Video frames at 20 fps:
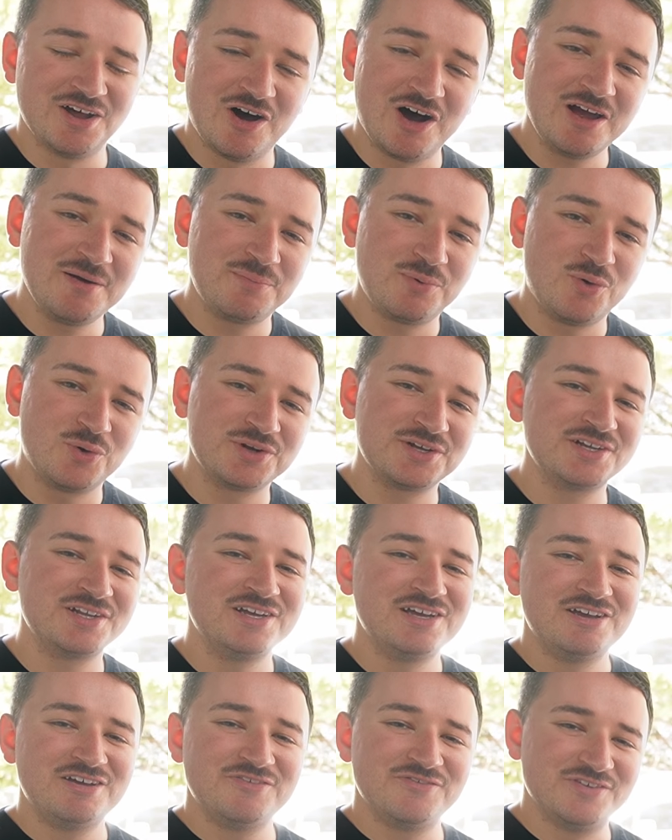I bought it
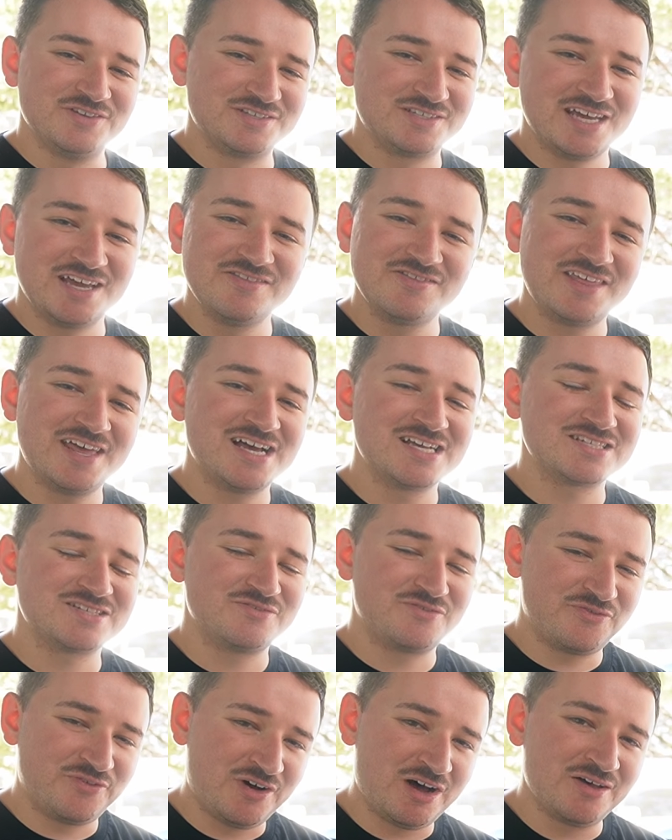for
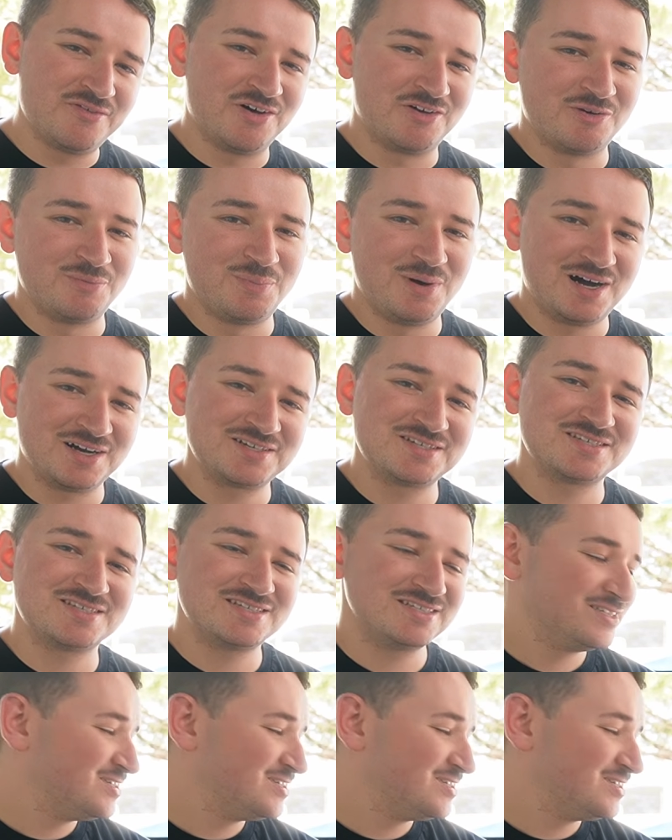$10,500.